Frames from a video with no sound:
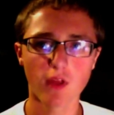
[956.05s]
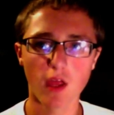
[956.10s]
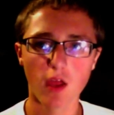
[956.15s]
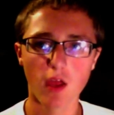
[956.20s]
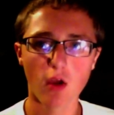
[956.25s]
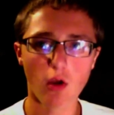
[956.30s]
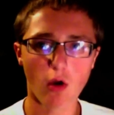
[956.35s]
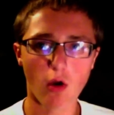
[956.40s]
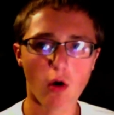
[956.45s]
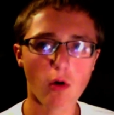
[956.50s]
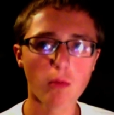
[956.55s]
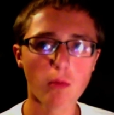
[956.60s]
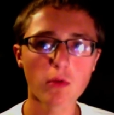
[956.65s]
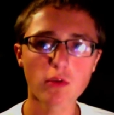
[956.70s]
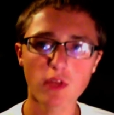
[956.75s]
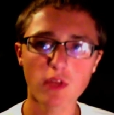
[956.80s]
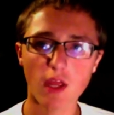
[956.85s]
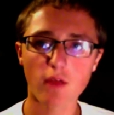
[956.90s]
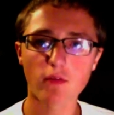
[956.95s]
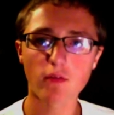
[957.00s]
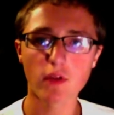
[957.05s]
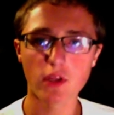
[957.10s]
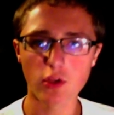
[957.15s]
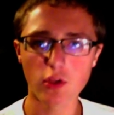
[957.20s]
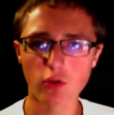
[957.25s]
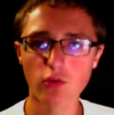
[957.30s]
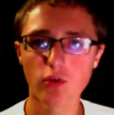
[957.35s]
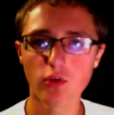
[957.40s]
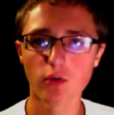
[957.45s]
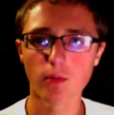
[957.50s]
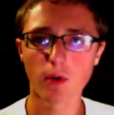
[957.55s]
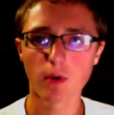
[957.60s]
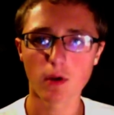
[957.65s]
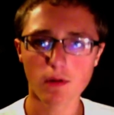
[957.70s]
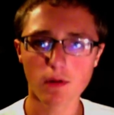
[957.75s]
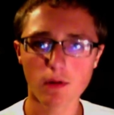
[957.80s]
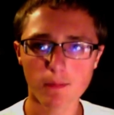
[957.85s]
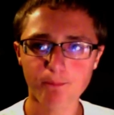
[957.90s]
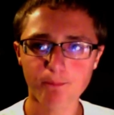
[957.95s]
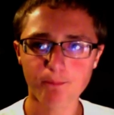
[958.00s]
Almost every YouTuber
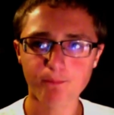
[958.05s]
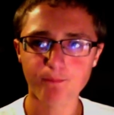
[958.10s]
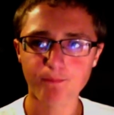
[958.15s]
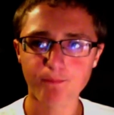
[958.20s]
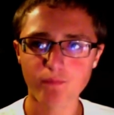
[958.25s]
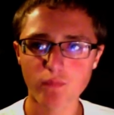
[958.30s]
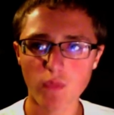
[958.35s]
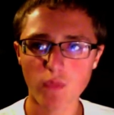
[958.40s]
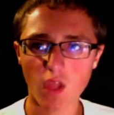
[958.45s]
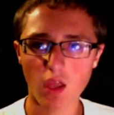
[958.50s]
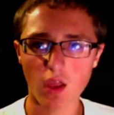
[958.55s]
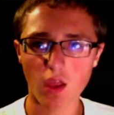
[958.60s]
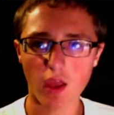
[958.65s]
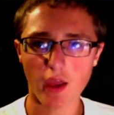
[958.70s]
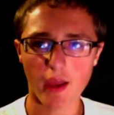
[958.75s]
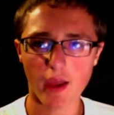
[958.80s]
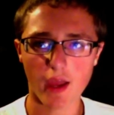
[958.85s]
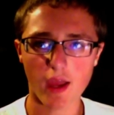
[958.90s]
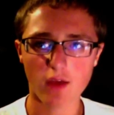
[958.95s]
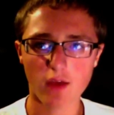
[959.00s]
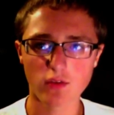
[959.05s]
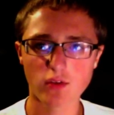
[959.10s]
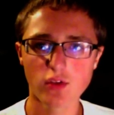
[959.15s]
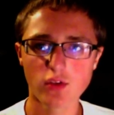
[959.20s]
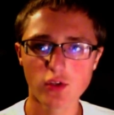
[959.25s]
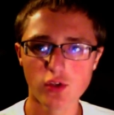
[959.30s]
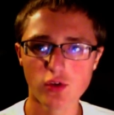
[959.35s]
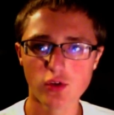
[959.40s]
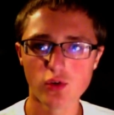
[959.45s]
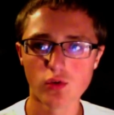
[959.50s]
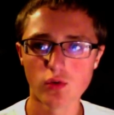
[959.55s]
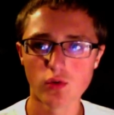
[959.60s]
has to,